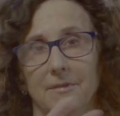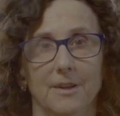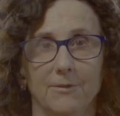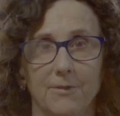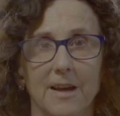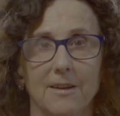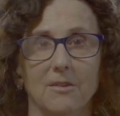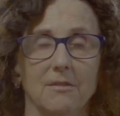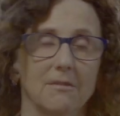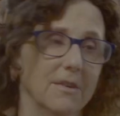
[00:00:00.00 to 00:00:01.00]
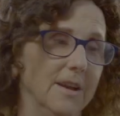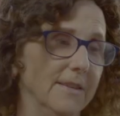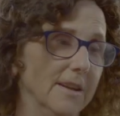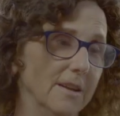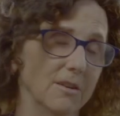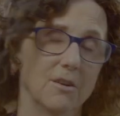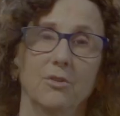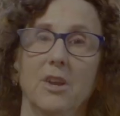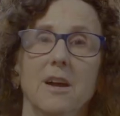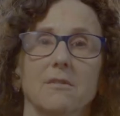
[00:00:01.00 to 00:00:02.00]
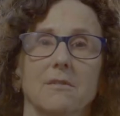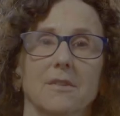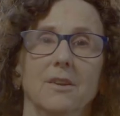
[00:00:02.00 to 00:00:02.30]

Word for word: infect, and then it goes out.